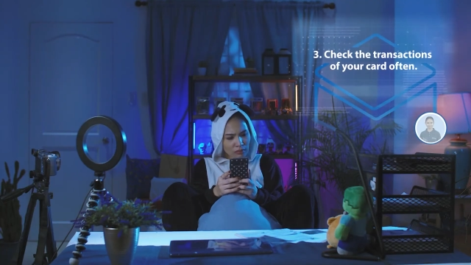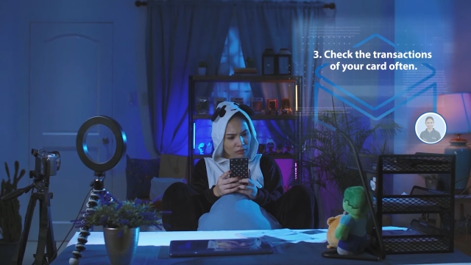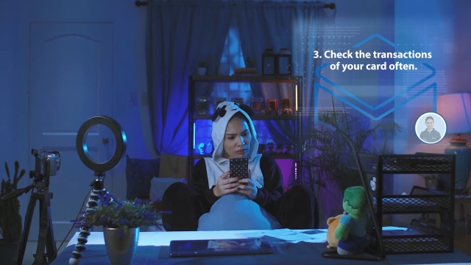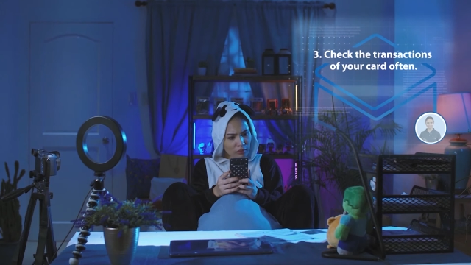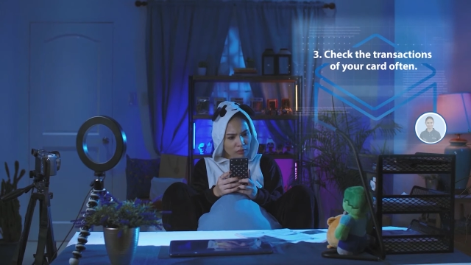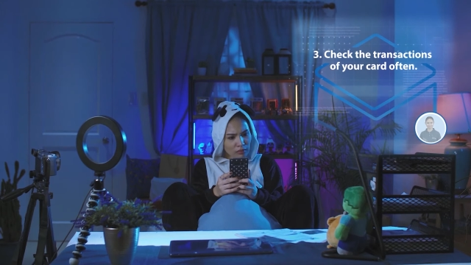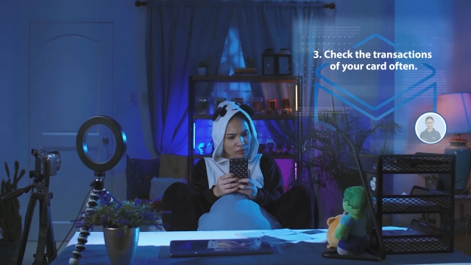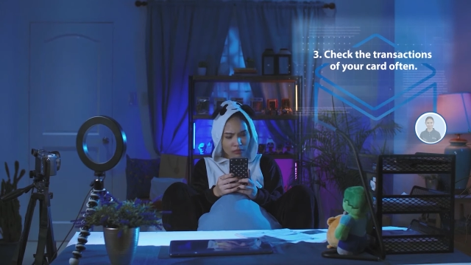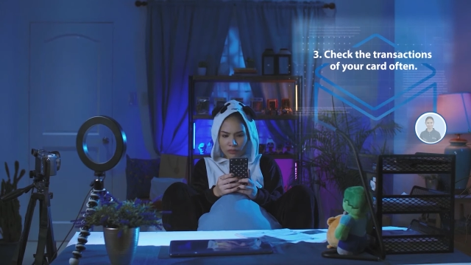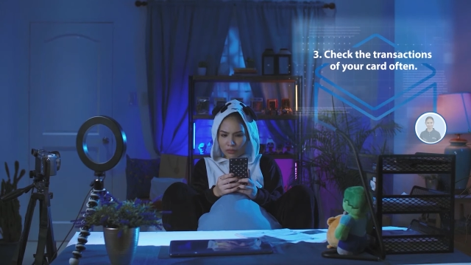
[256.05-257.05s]

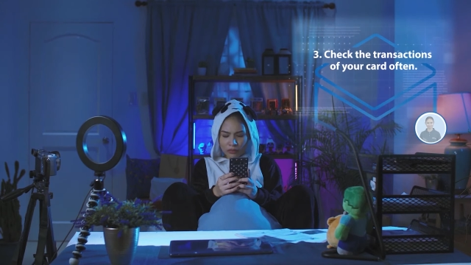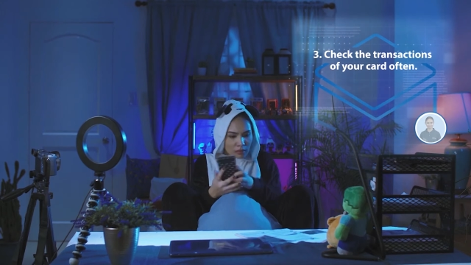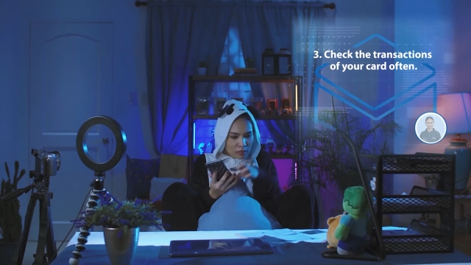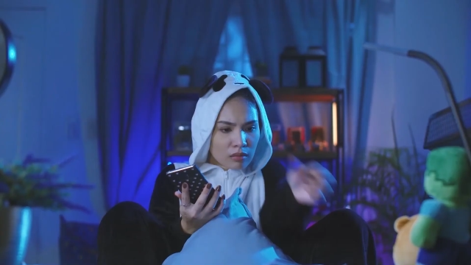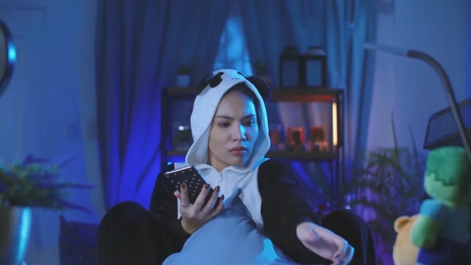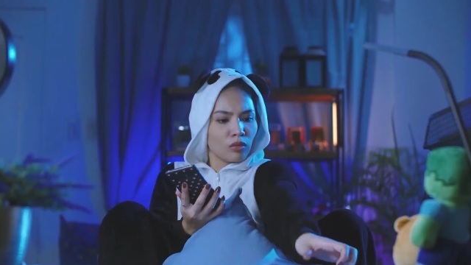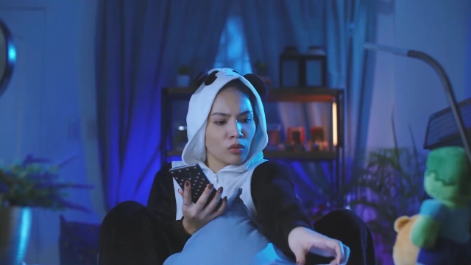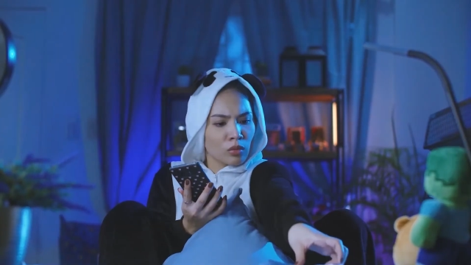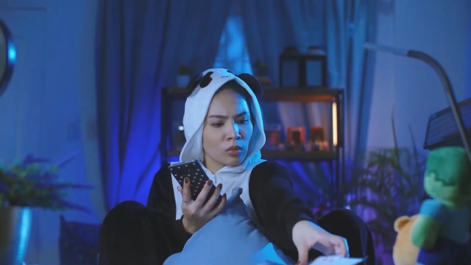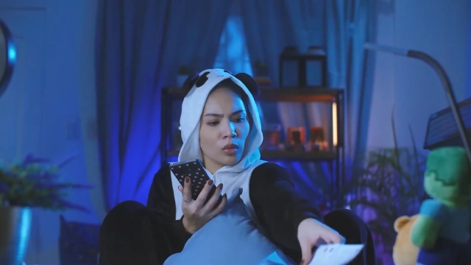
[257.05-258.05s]

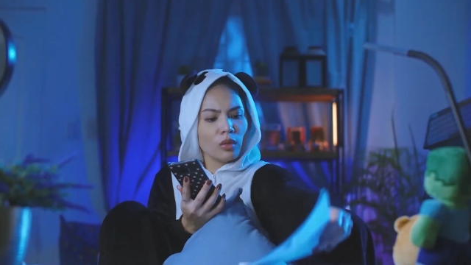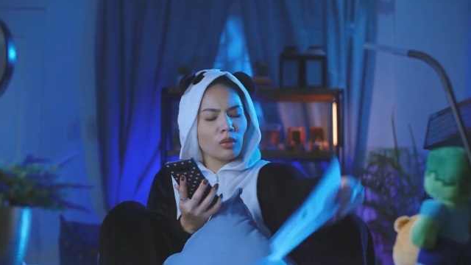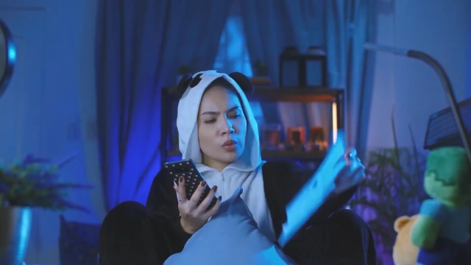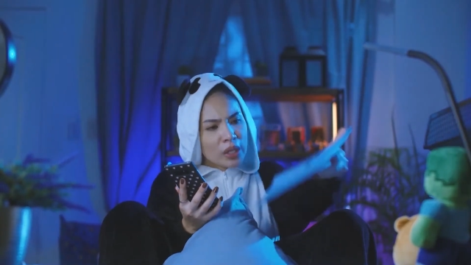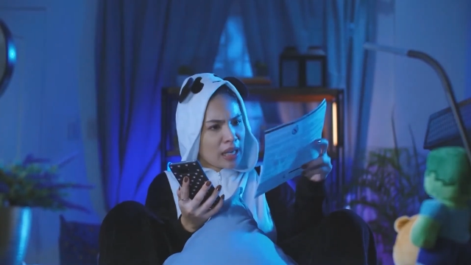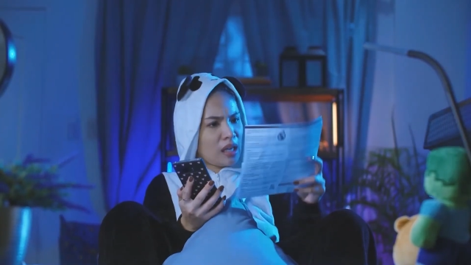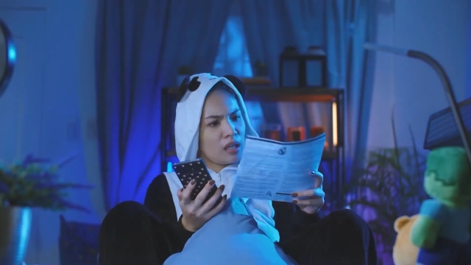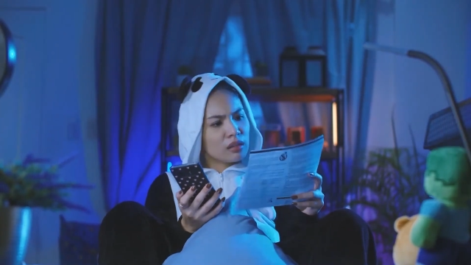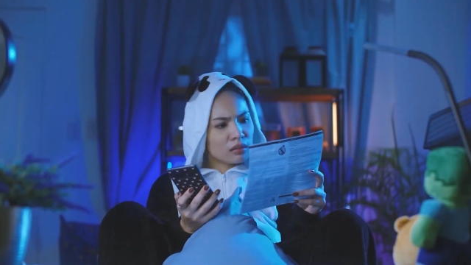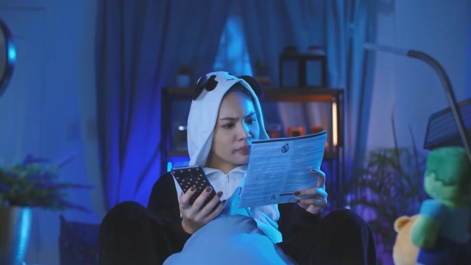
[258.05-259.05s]

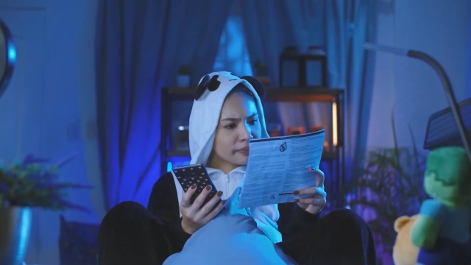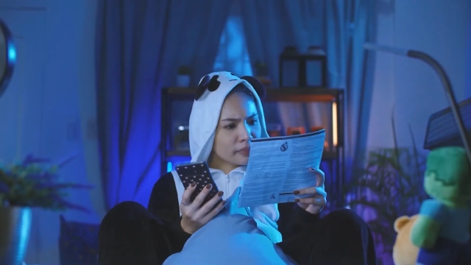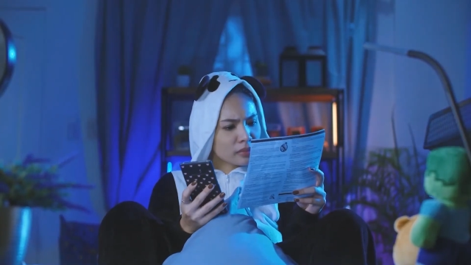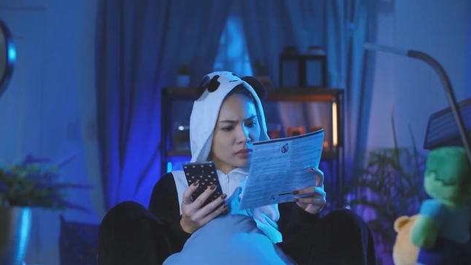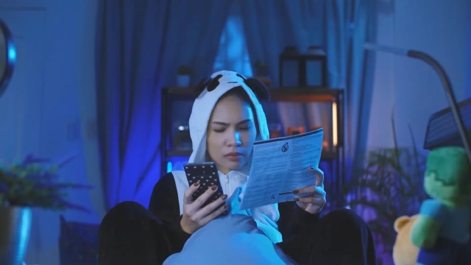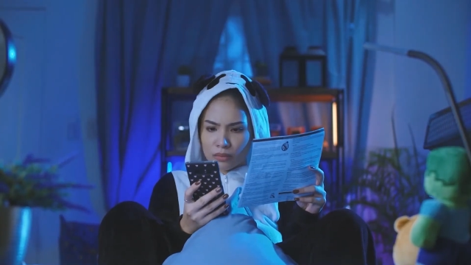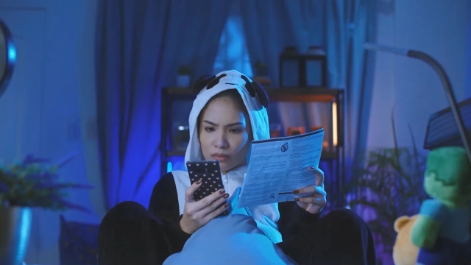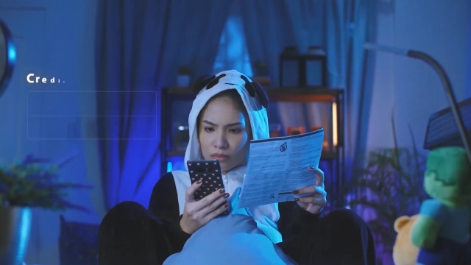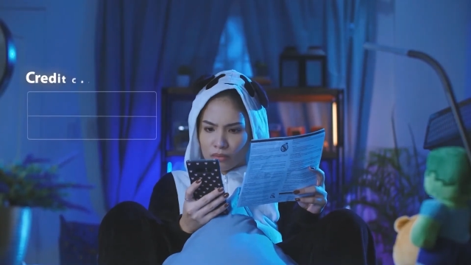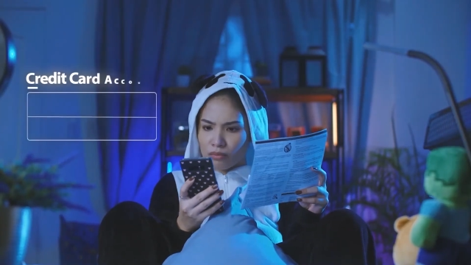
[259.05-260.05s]

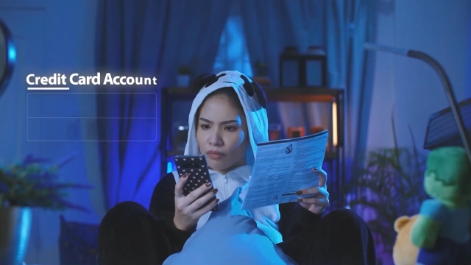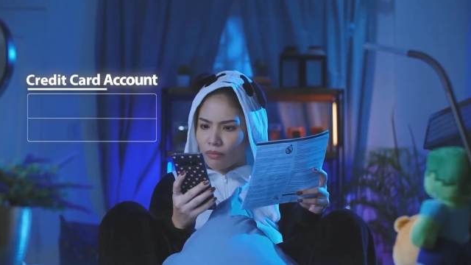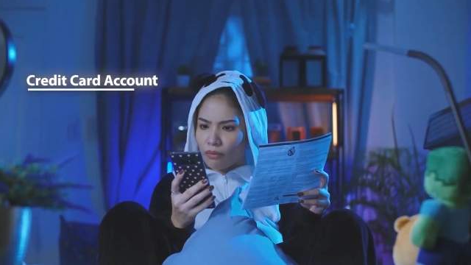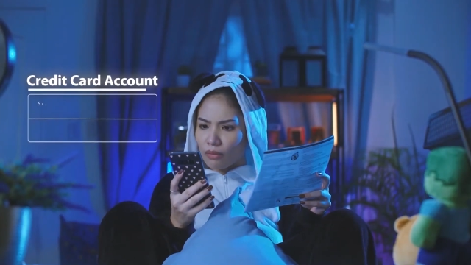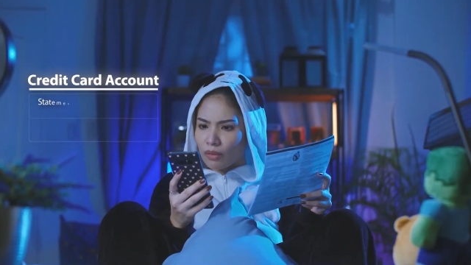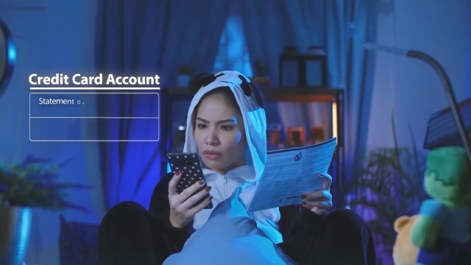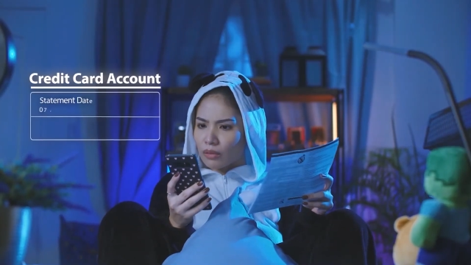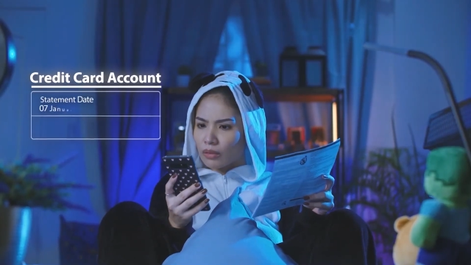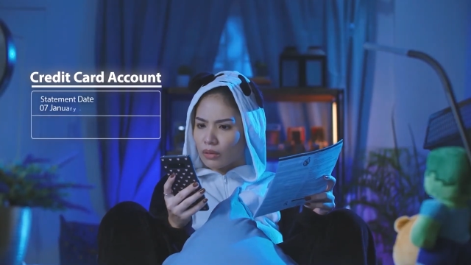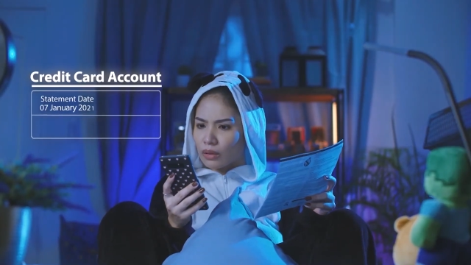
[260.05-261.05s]

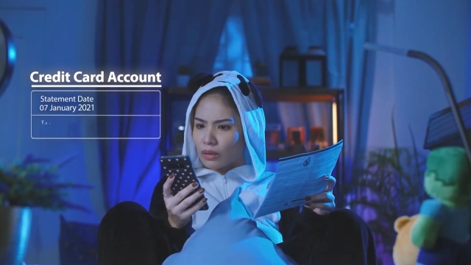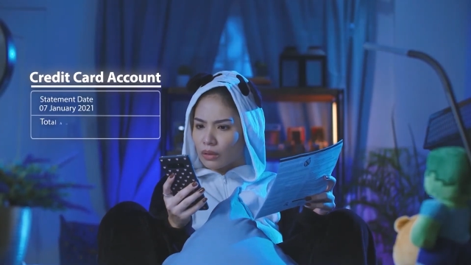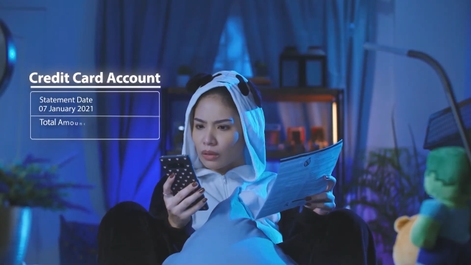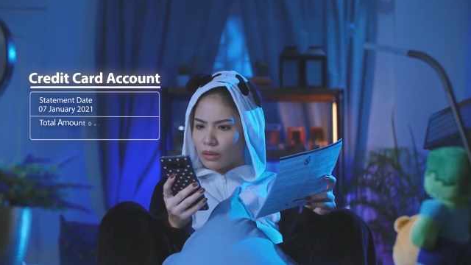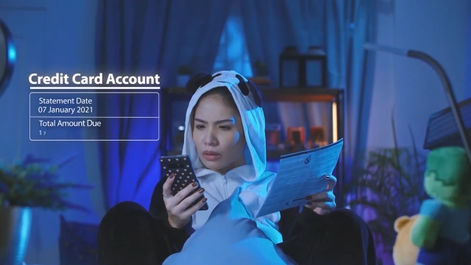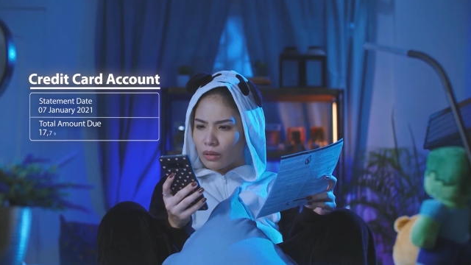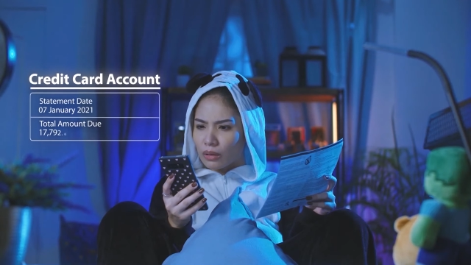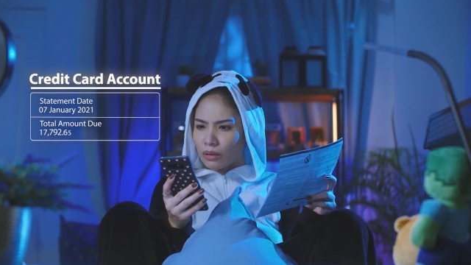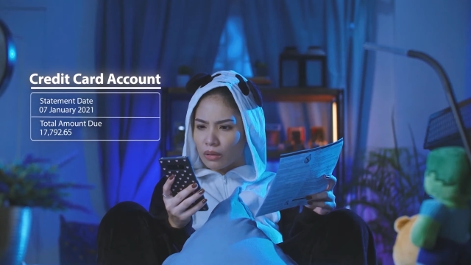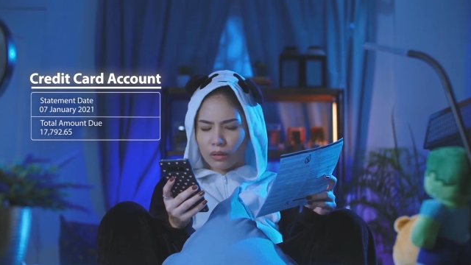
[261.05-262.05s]

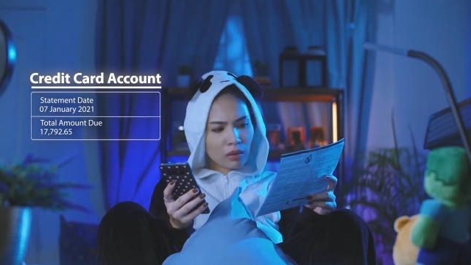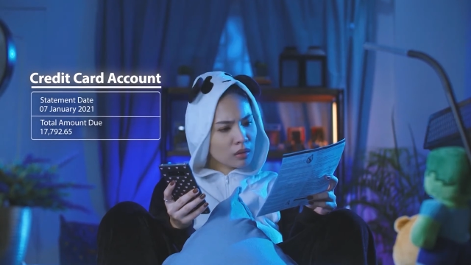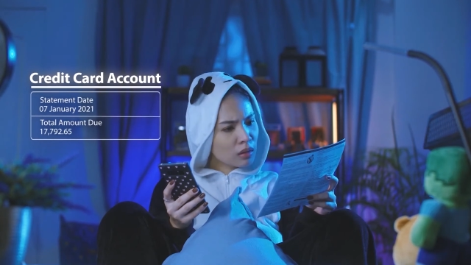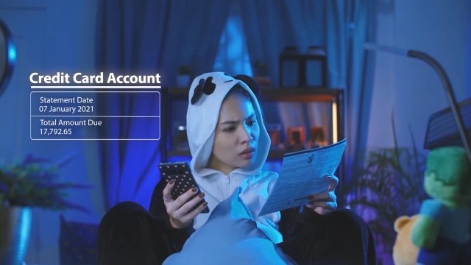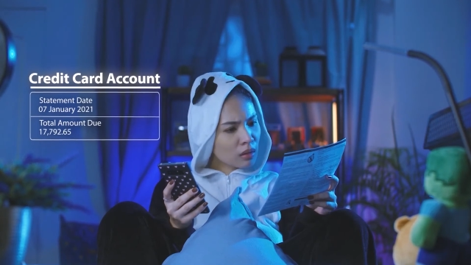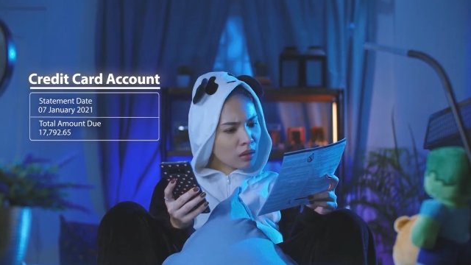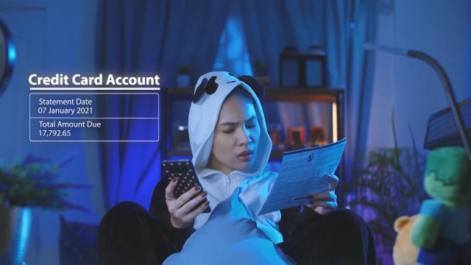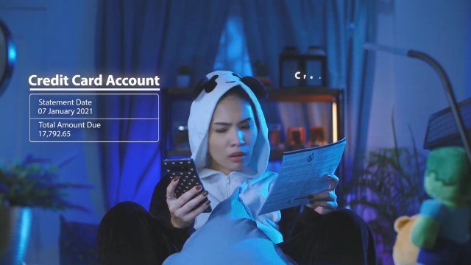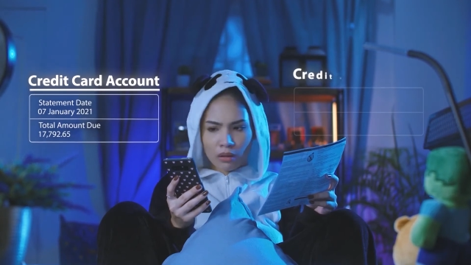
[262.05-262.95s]
(silence)